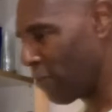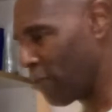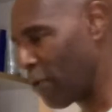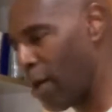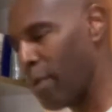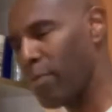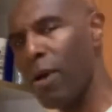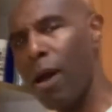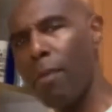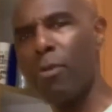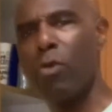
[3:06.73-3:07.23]

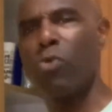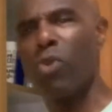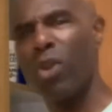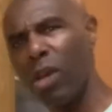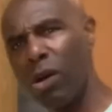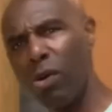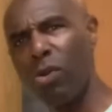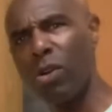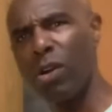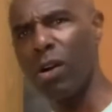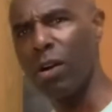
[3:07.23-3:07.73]
I'm a real
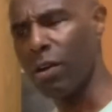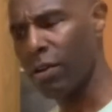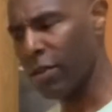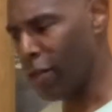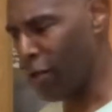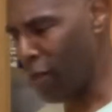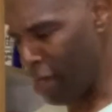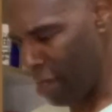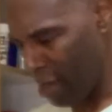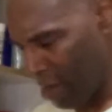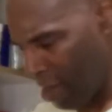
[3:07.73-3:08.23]
cook, all
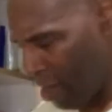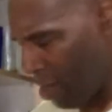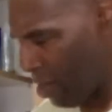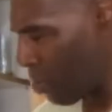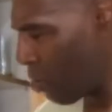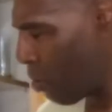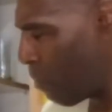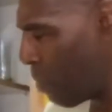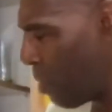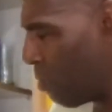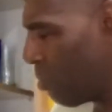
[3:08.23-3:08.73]
right? You know,
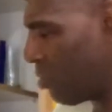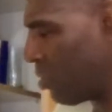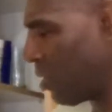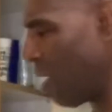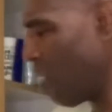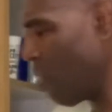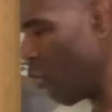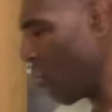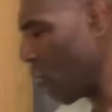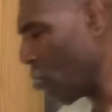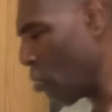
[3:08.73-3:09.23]
people say,
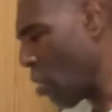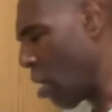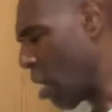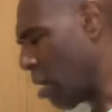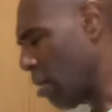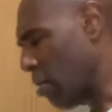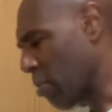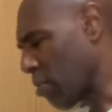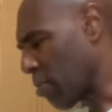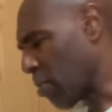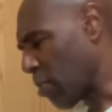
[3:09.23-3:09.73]
oh,
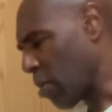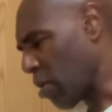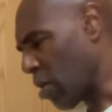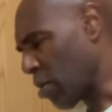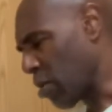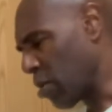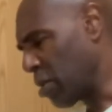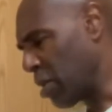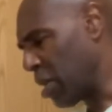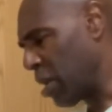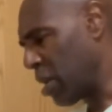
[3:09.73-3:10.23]
you
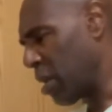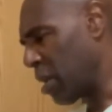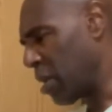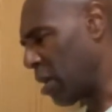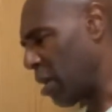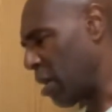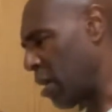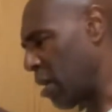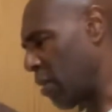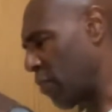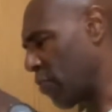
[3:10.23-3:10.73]
need
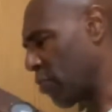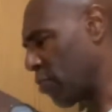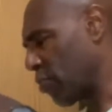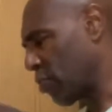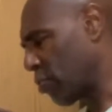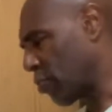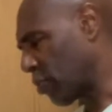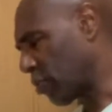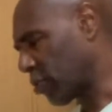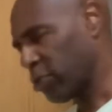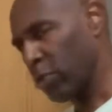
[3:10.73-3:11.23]

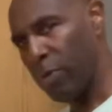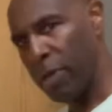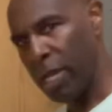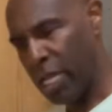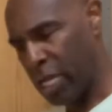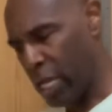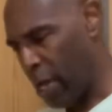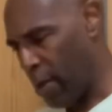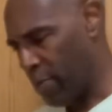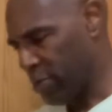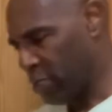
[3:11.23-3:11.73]
so many
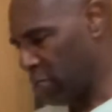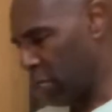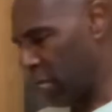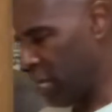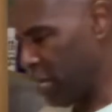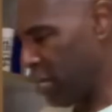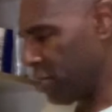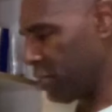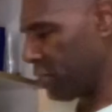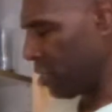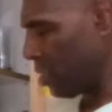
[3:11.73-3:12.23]
cups of
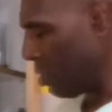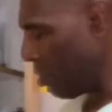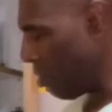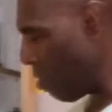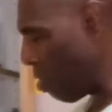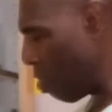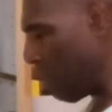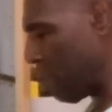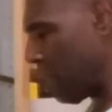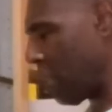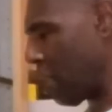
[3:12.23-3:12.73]
this and all
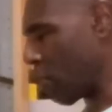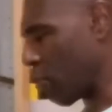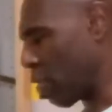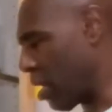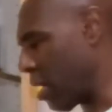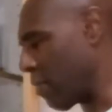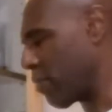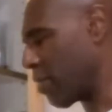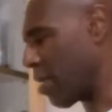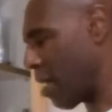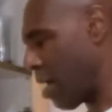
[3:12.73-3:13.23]
that,
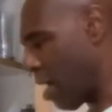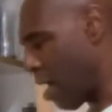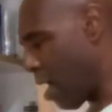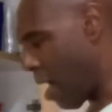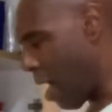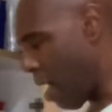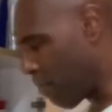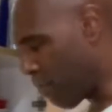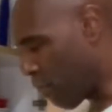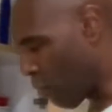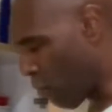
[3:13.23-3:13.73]
whatever.
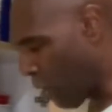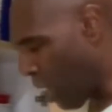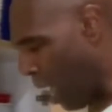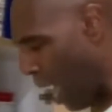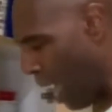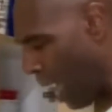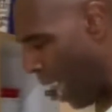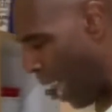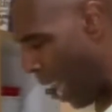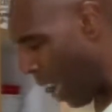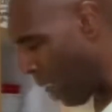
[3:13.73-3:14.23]

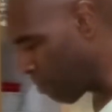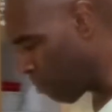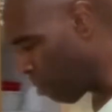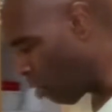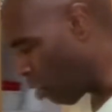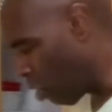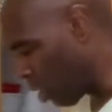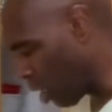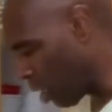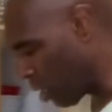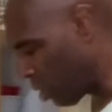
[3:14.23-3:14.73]
I
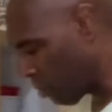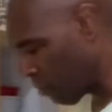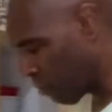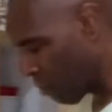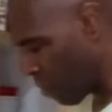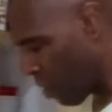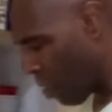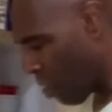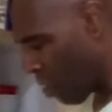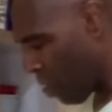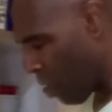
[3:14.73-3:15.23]
eyeball it.
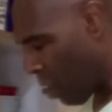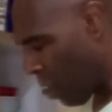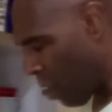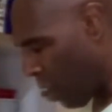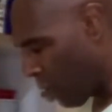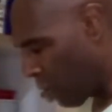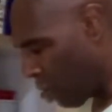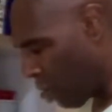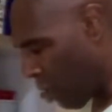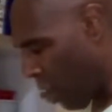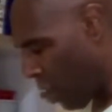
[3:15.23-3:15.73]
I
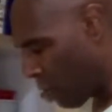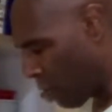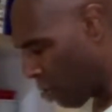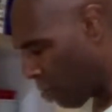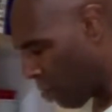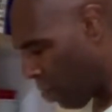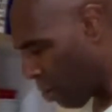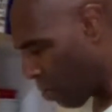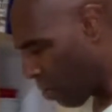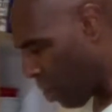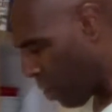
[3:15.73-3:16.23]
know I
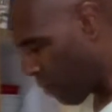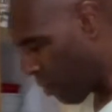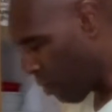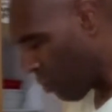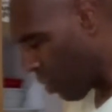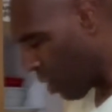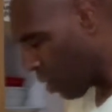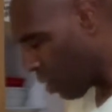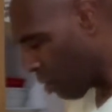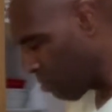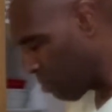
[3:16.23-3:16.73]
don't have a
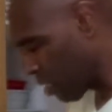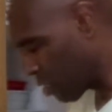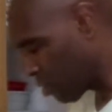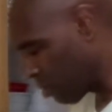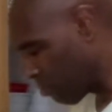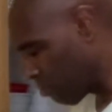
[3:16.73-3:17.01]
regular mixing